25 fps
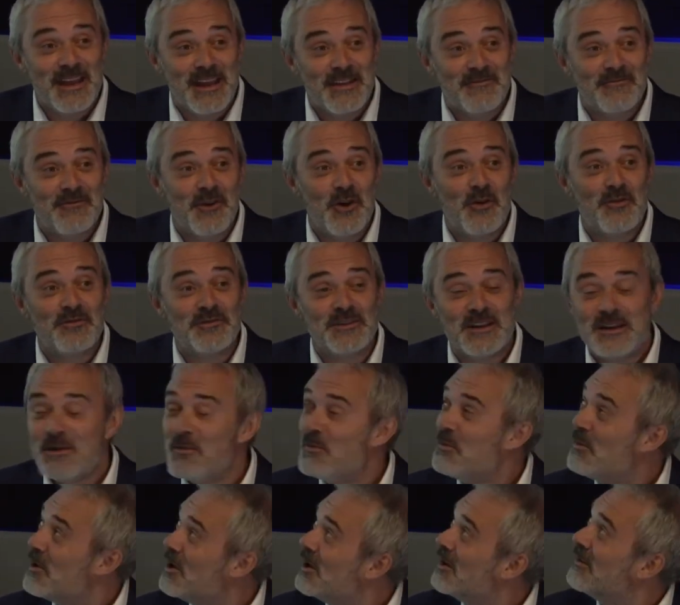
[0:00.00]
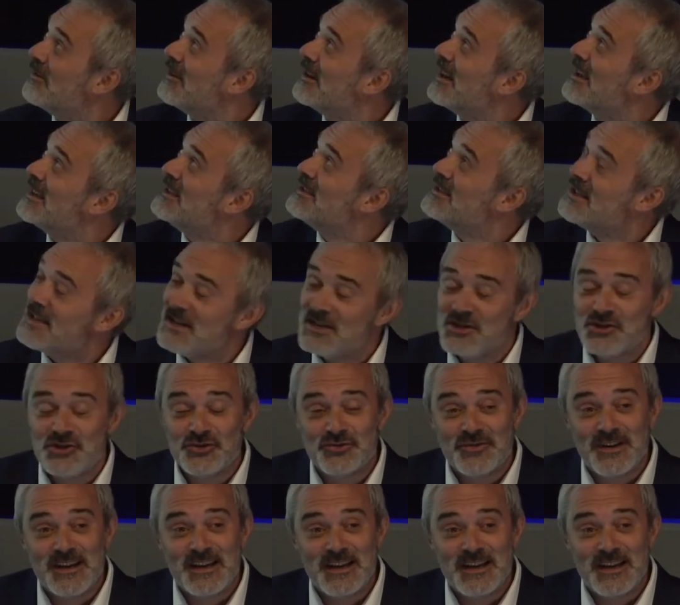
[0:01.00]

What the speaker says: involved in a work-related injury